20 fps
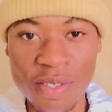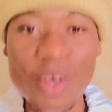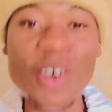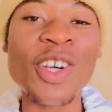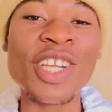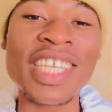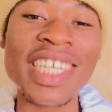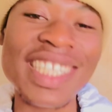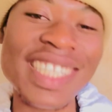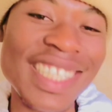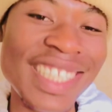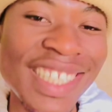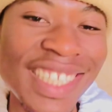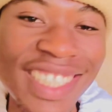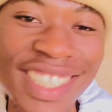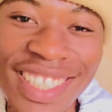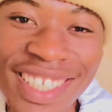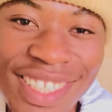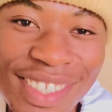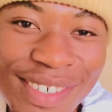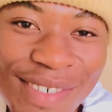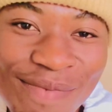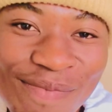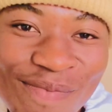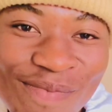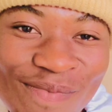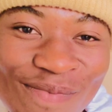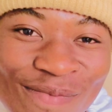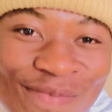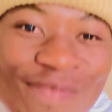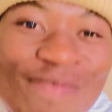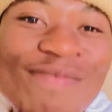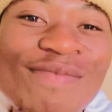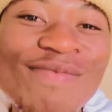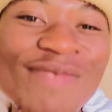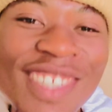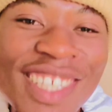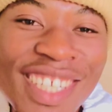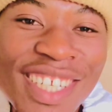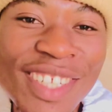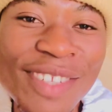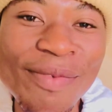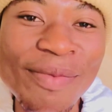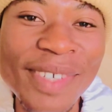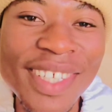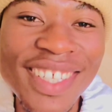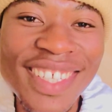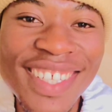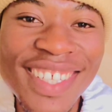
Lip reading: Oh, yes, I did. Kill me.